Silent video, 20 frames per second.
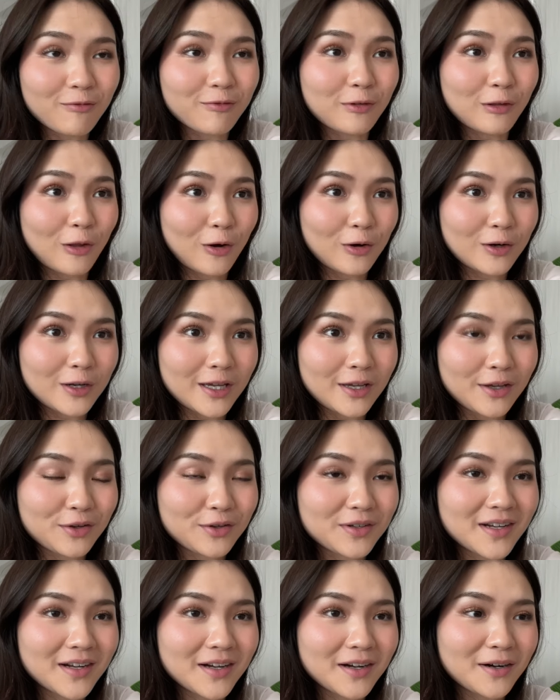vlogging
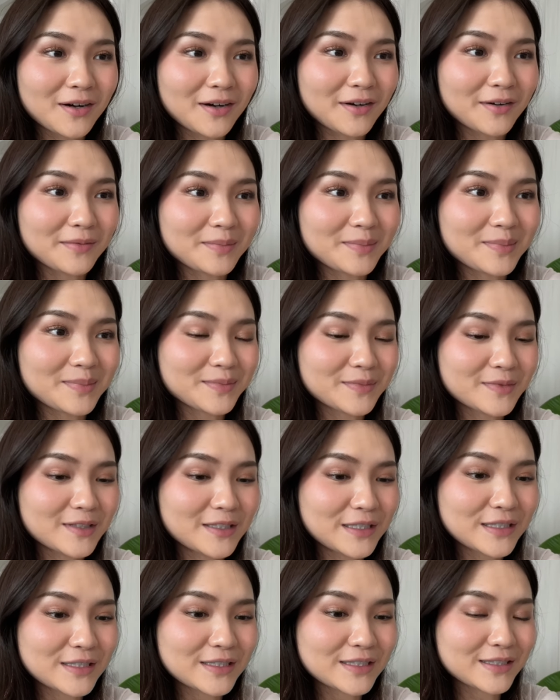um,
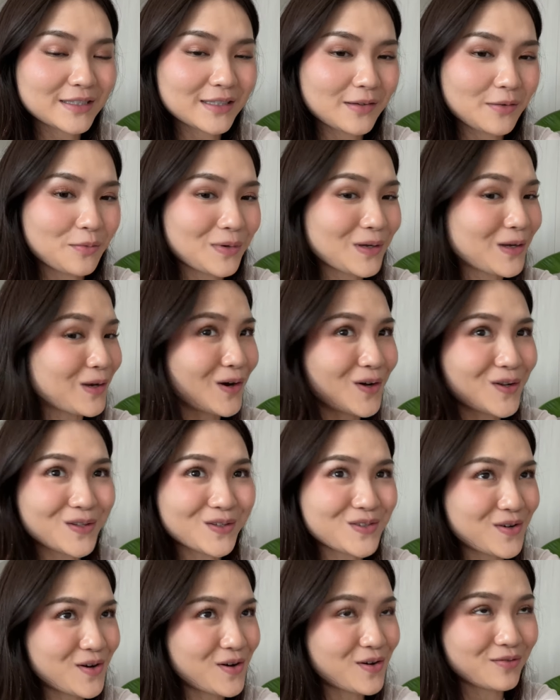this We Got
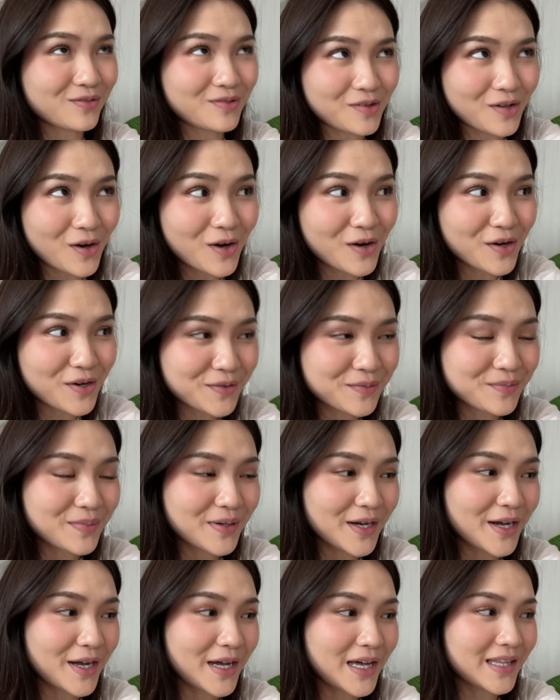A Dog vlog
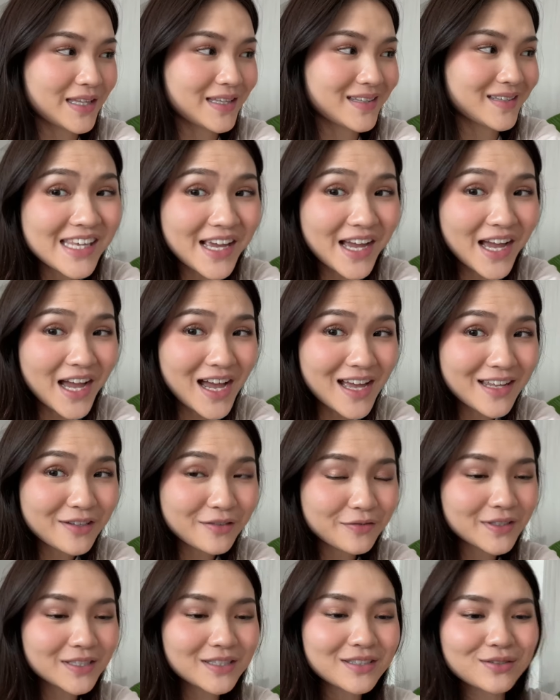but yeah,
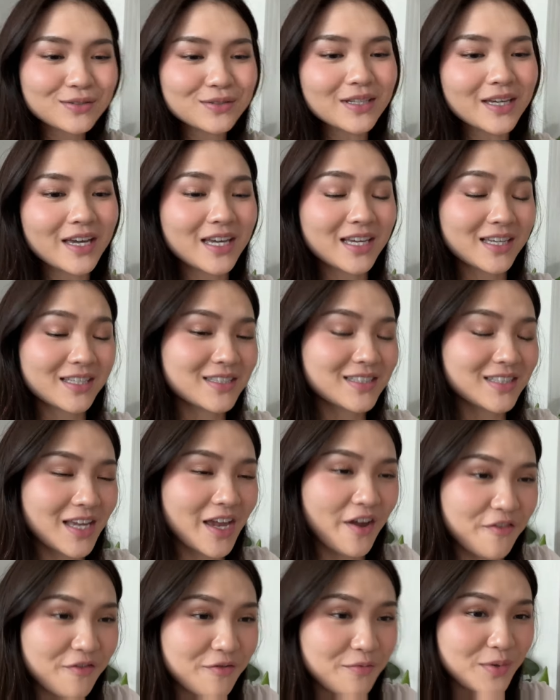the first two days
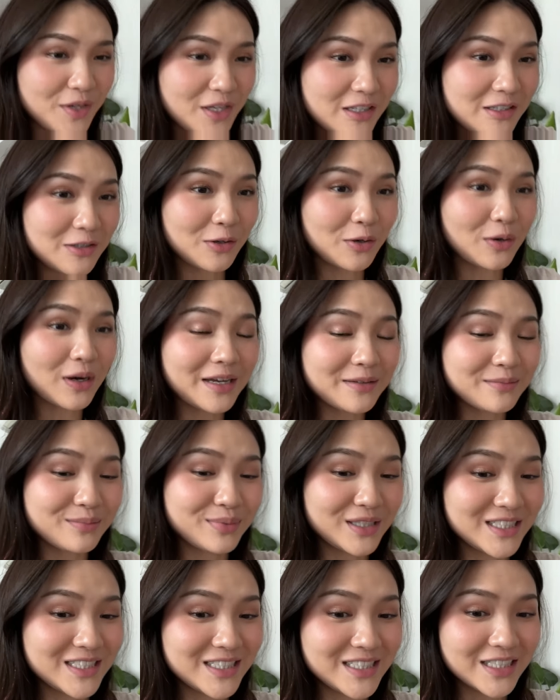have been quite
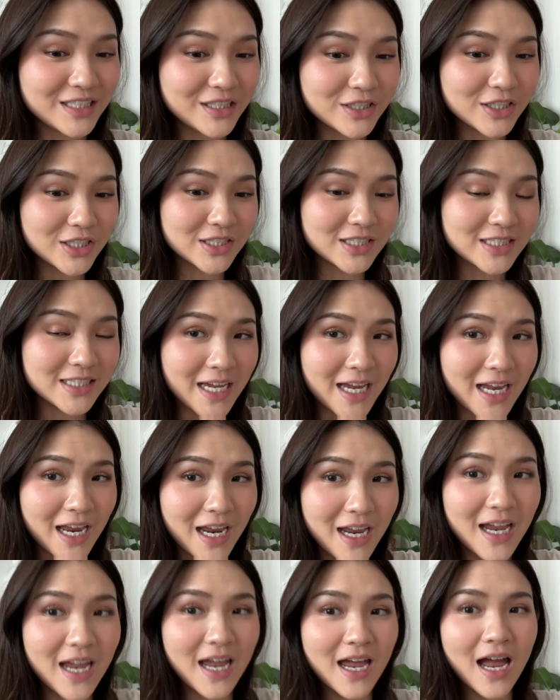busy cause like
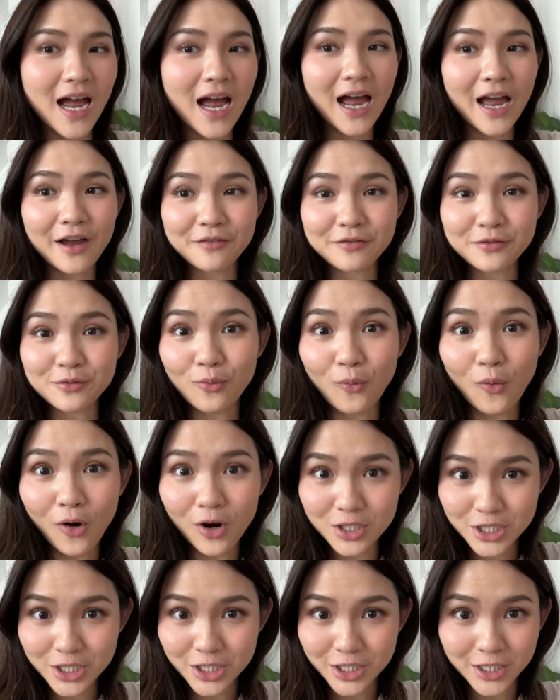I have to
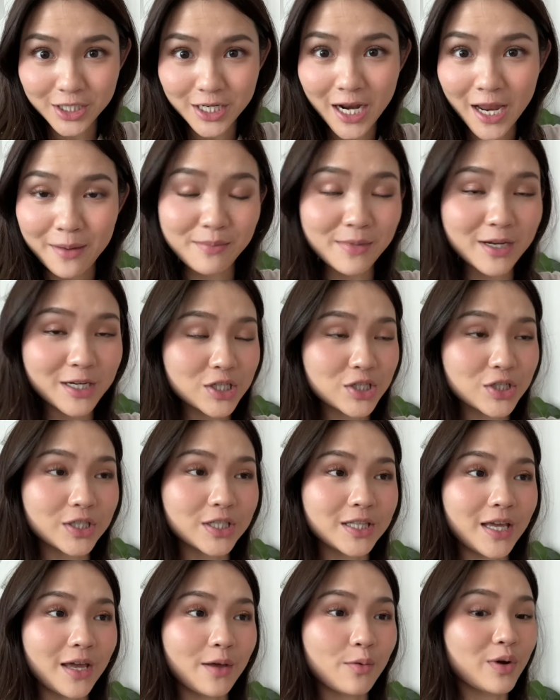watch her and make
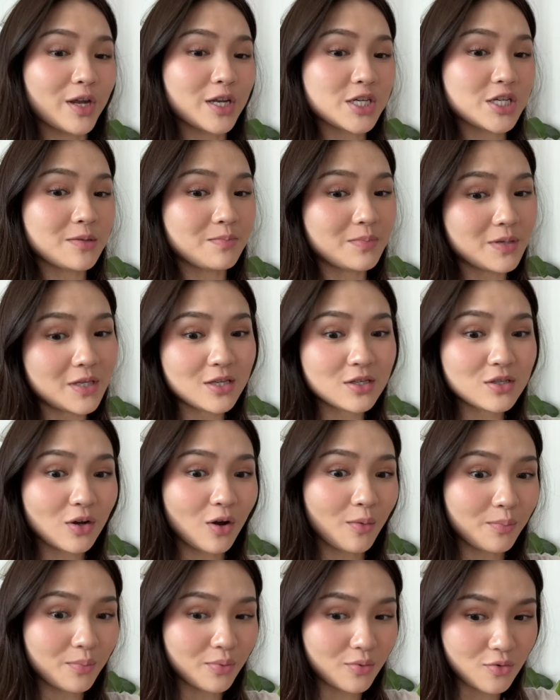sure that when she pees
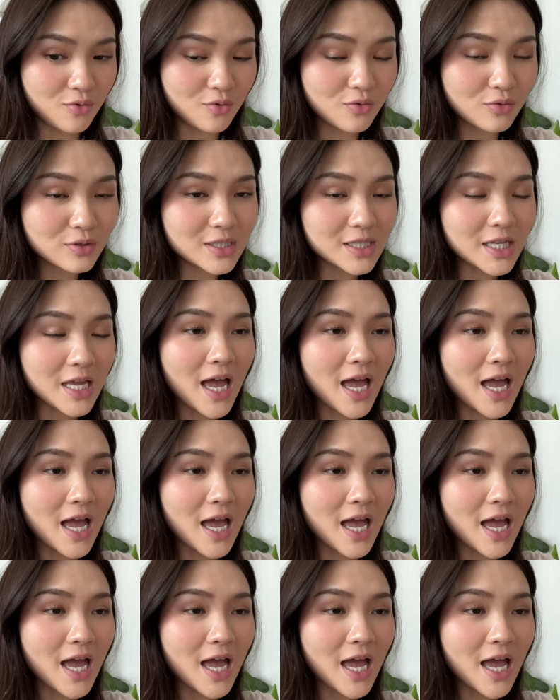or poos,